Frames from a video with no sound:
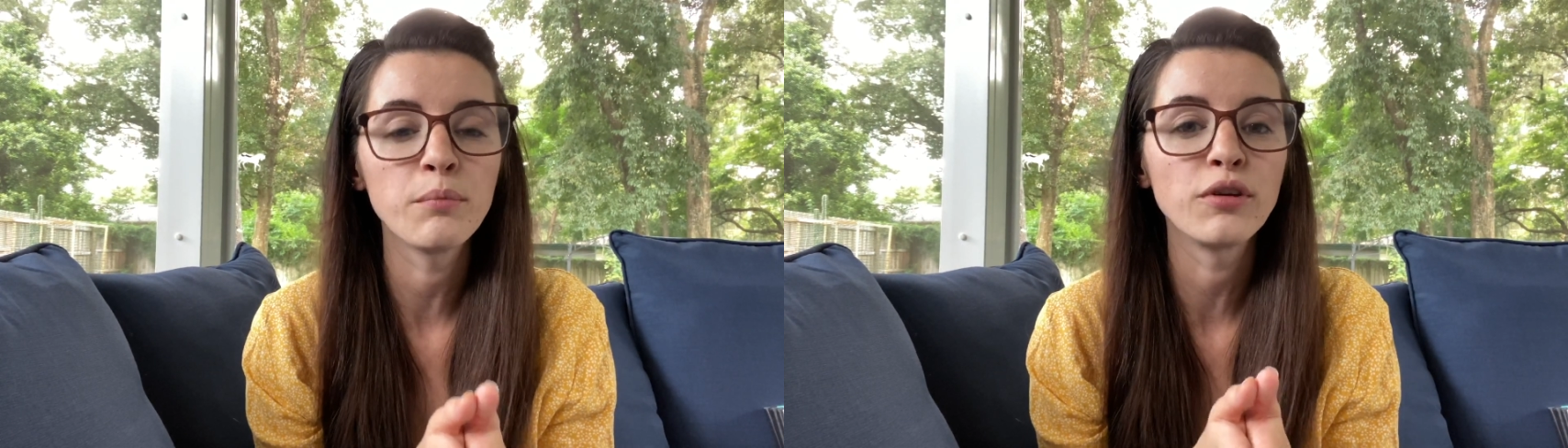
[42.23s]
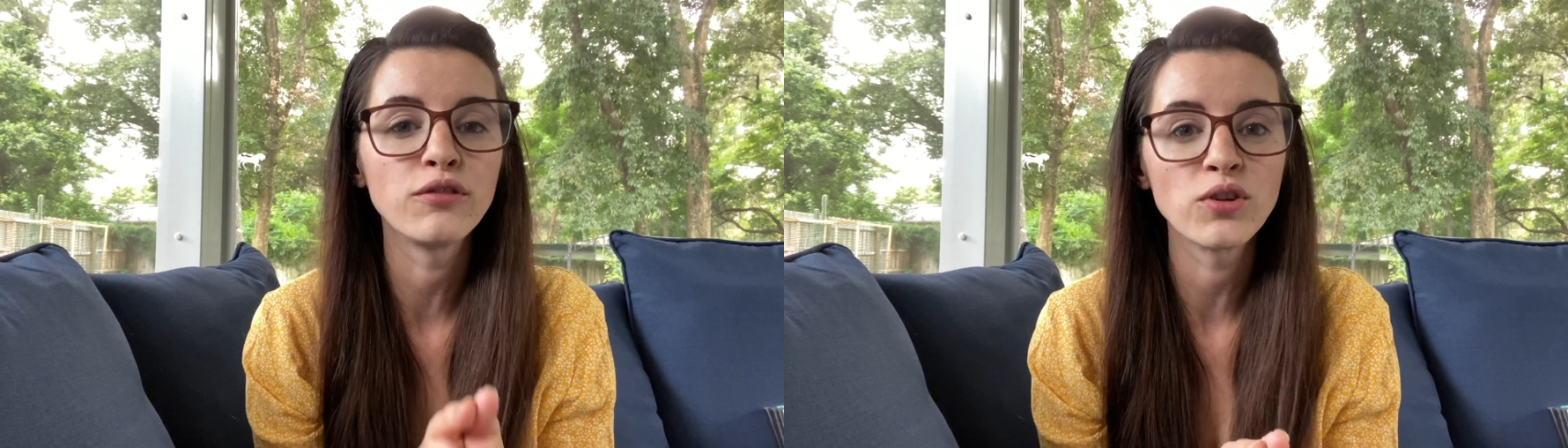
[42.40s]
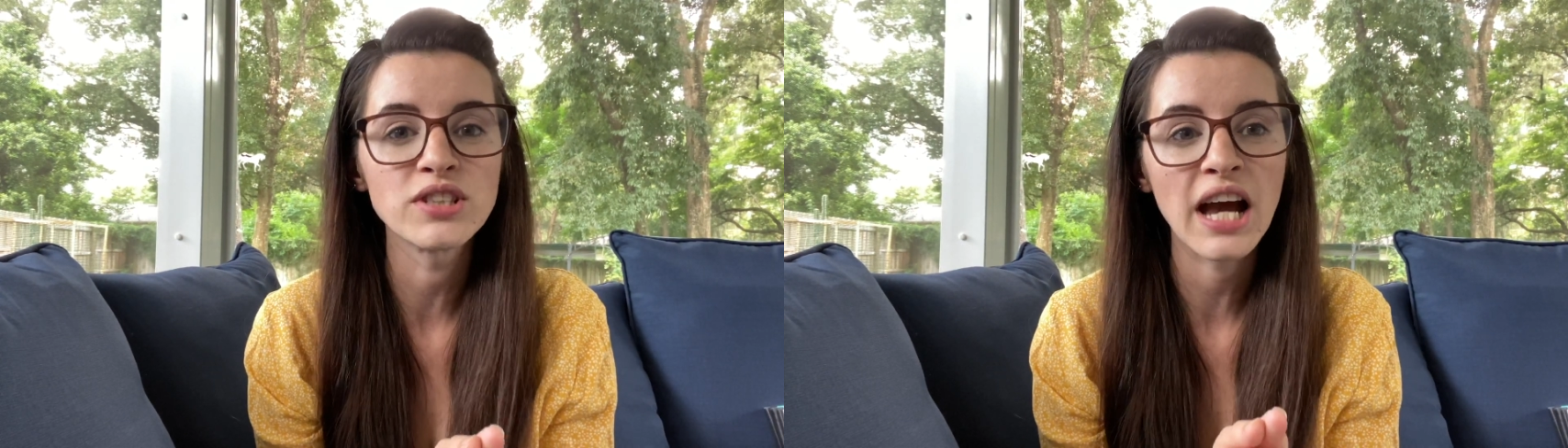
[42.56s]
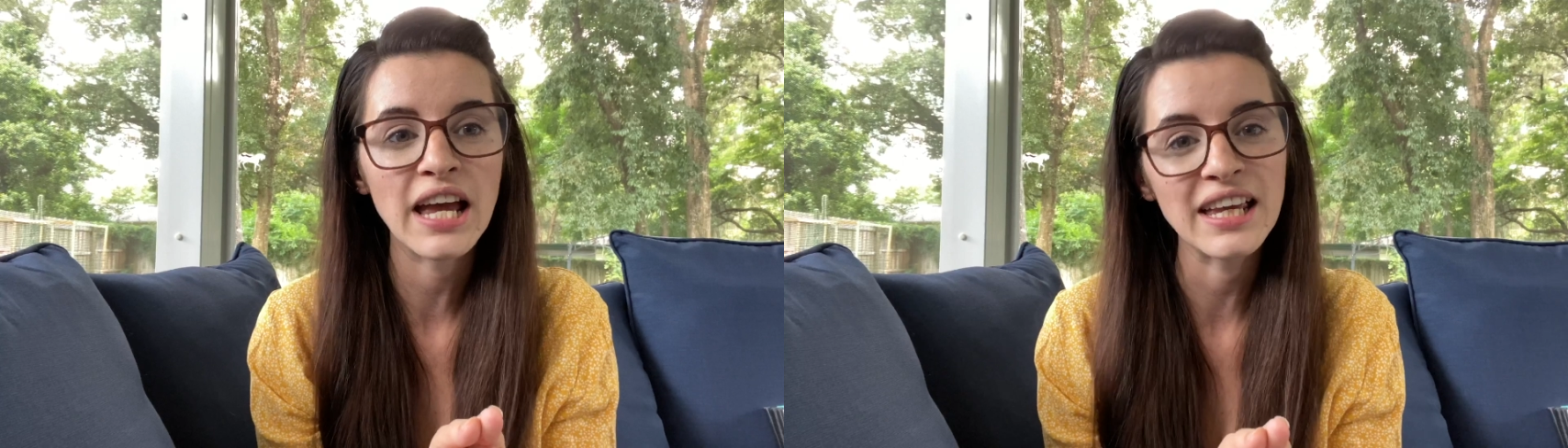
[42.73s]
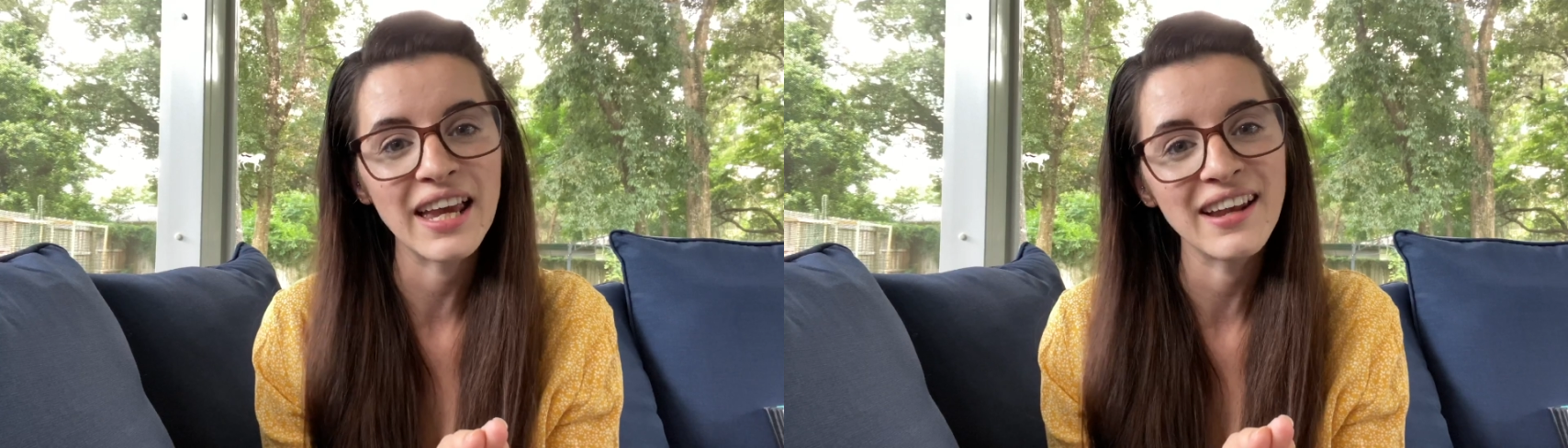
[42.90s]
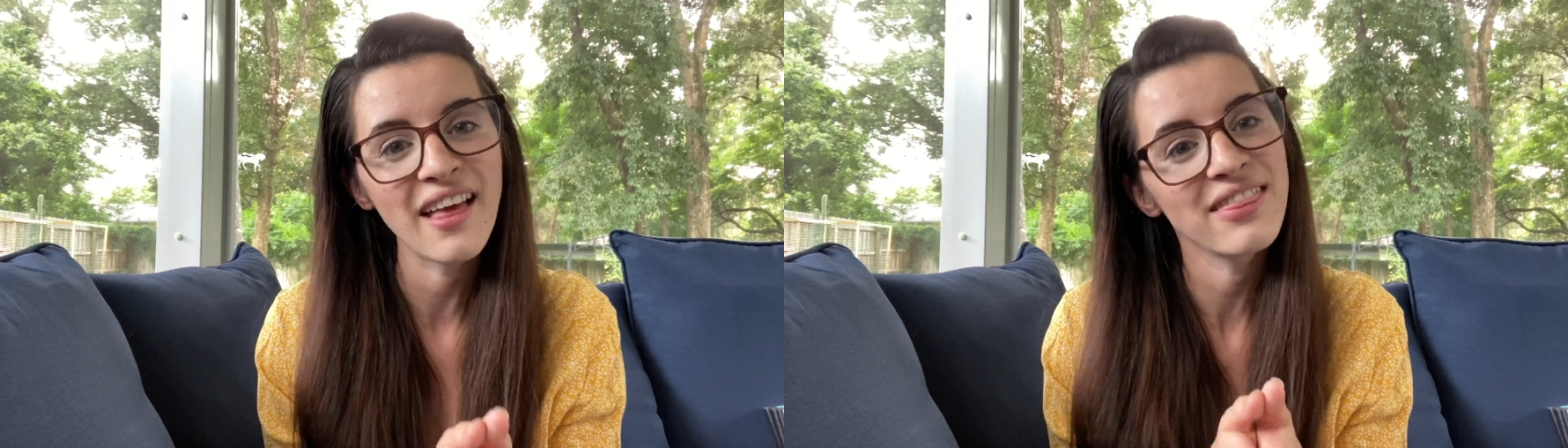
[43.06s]
before
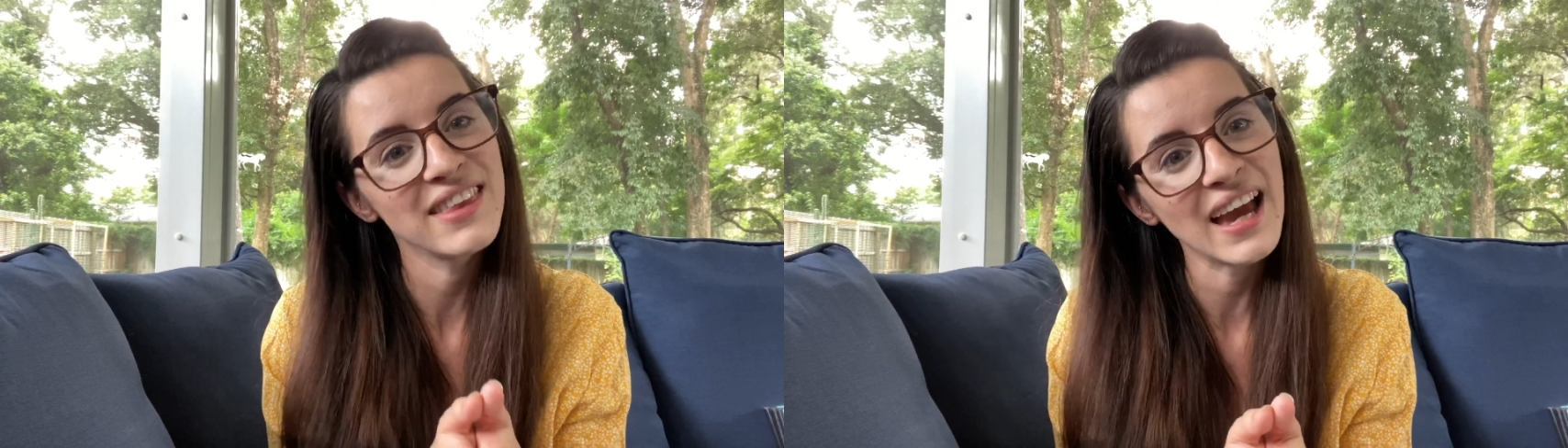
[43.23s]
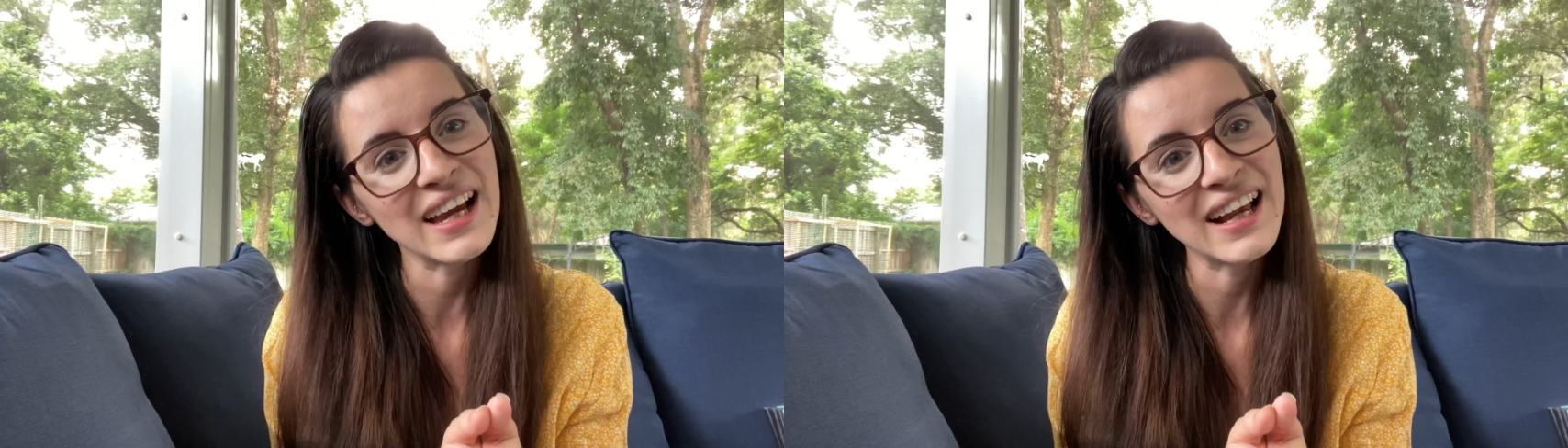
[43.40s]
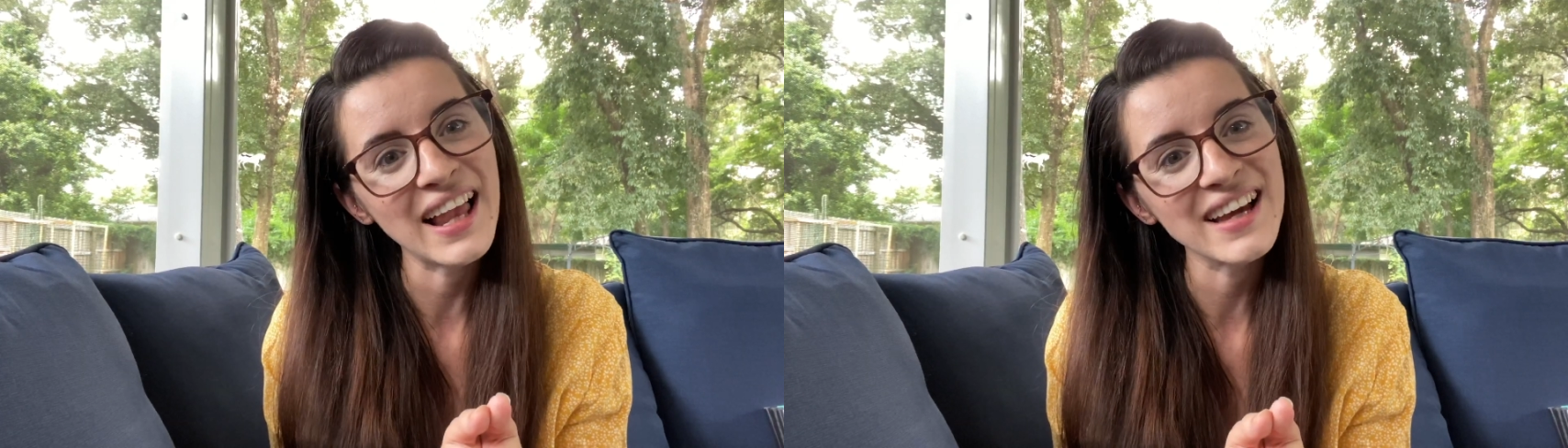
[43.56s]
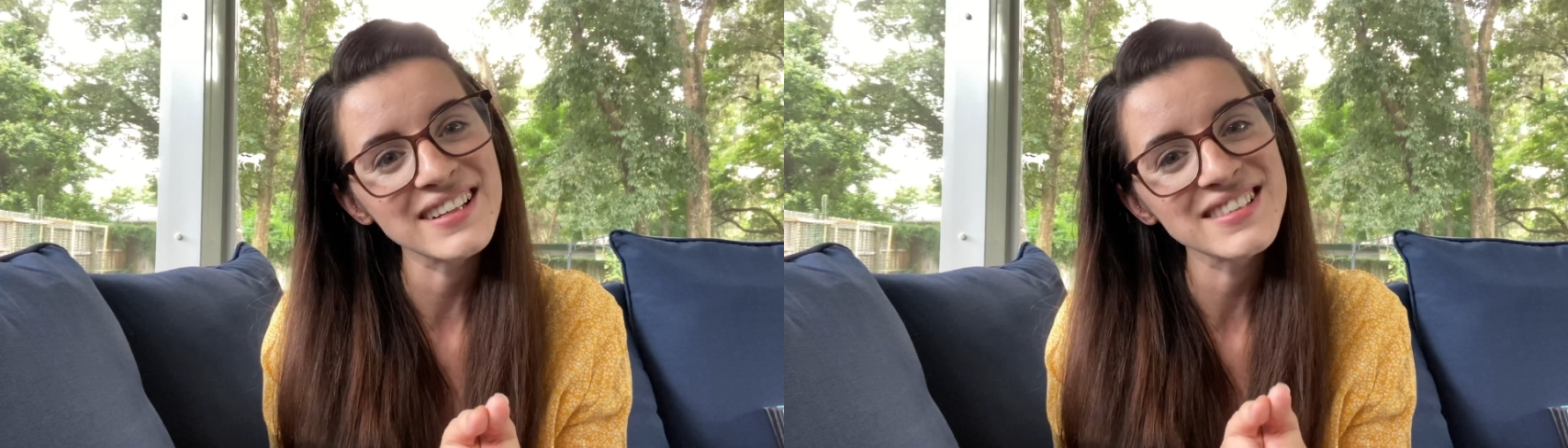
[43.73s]
taking the NCLEX.